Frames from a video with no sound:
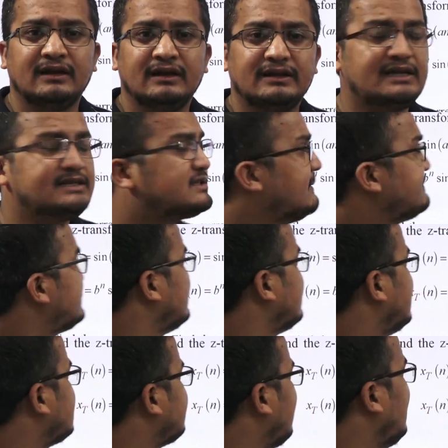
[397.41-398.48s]
then substitute
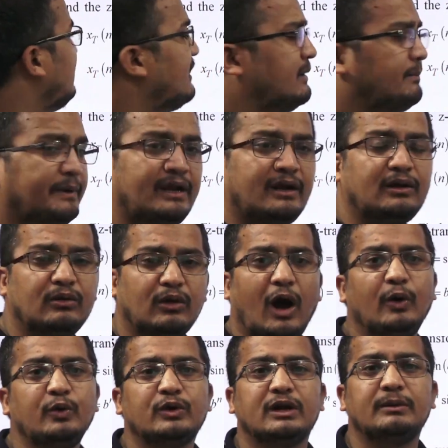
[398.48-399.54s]
this value and break down
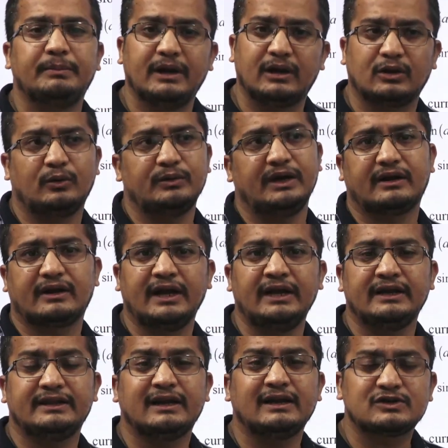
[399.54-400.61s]
how you can break down it,
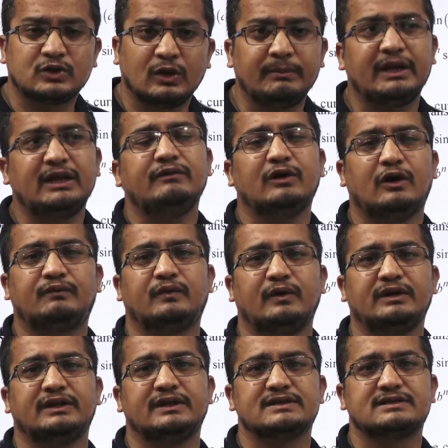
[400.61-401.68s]
right? There are so many way of
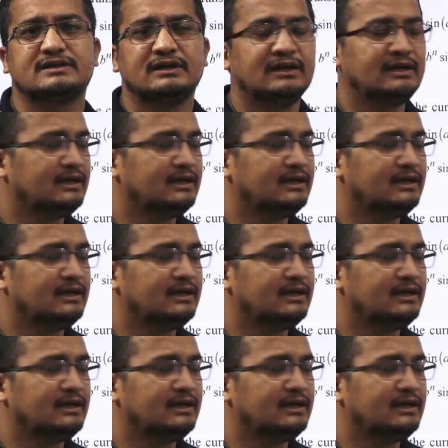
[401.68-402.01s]
doing this.